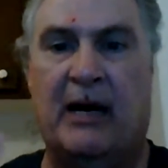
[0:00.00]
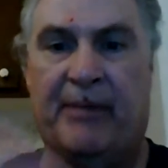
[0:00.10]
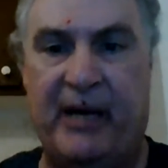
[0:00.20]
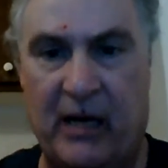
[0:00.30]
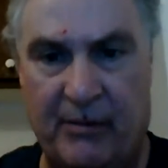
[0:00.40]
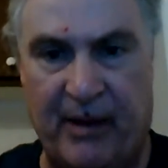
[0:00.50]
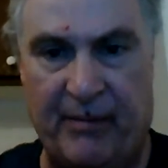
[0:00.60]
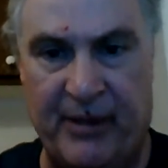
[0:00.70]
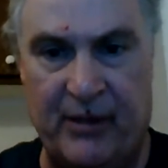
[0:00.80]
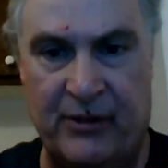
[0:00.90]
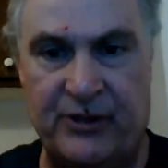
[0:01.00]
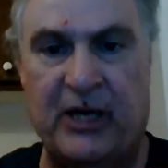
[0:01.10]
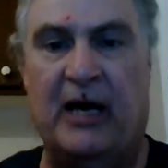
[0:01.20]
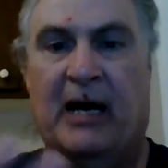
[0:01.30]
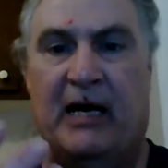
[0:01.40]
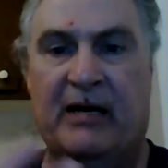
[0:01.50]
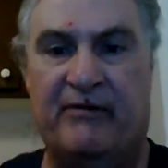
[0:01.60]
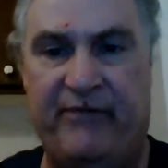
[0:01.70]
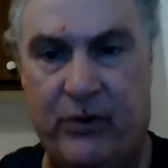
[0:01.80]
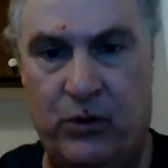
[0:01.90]
I paid all my bills. I
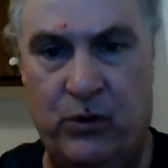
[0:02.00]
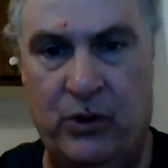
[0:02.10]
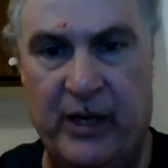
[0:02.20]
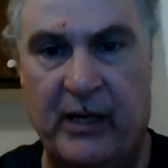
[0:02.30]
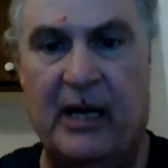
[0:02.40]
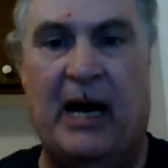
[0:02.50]
have food.